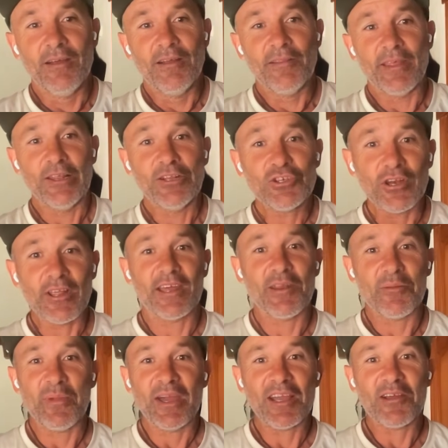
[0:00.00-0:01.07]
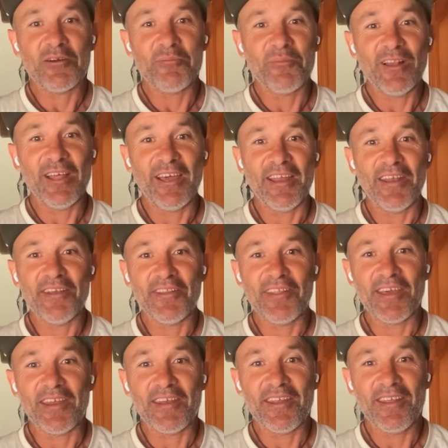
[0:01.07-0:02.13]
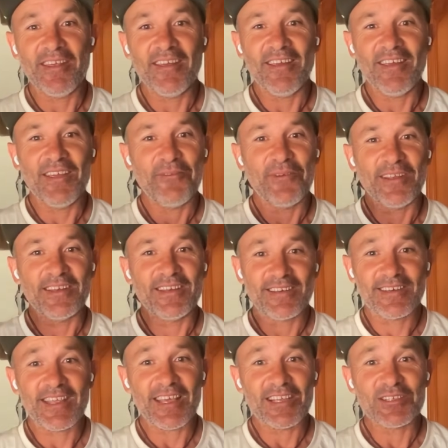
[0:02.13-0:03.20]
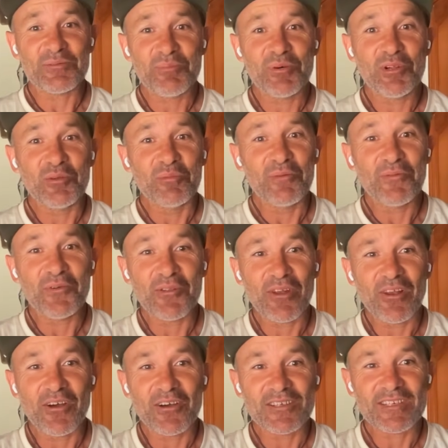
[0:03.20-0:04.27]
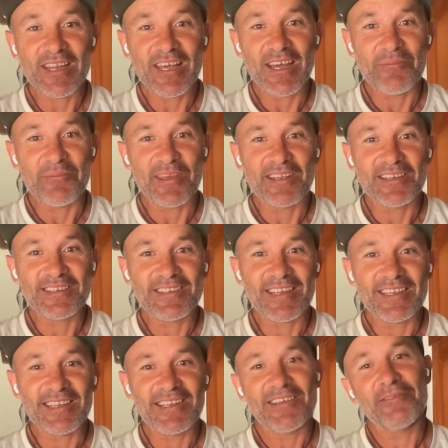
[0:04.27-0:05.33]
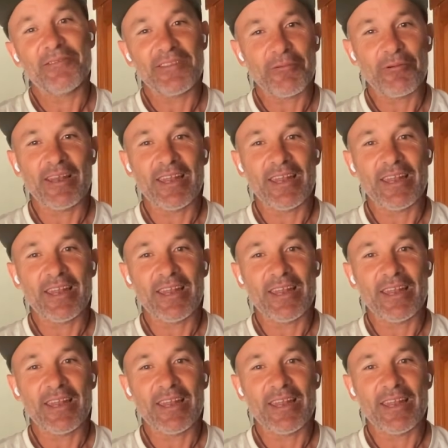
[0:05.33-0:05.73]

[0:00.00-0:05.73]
they literally had a backup plan that if he gets pulled before the last lap, they would